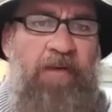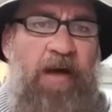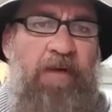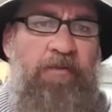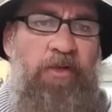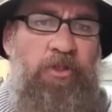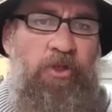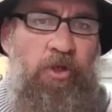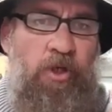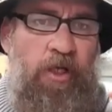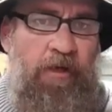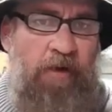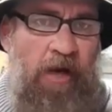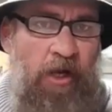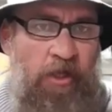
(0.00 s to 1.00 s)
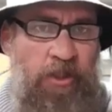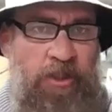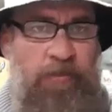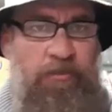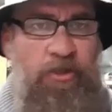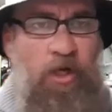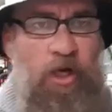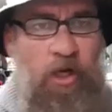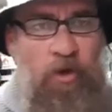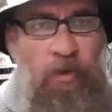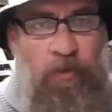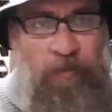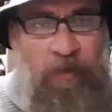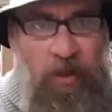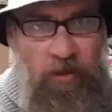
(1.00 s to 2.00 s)
over a 2-year ownership
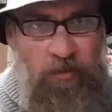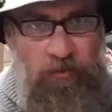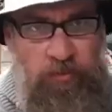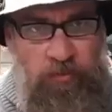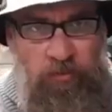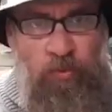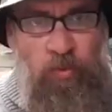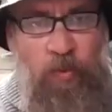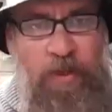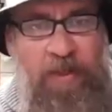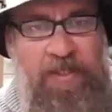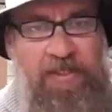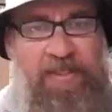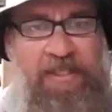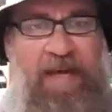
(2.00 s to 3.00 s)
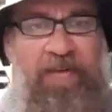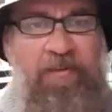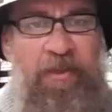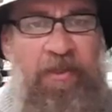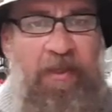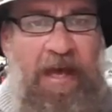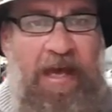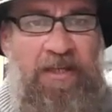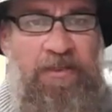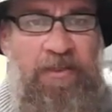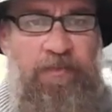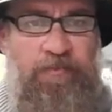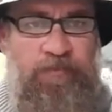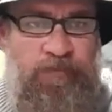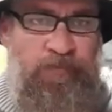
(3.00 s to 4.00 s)
cycle, with the 7000,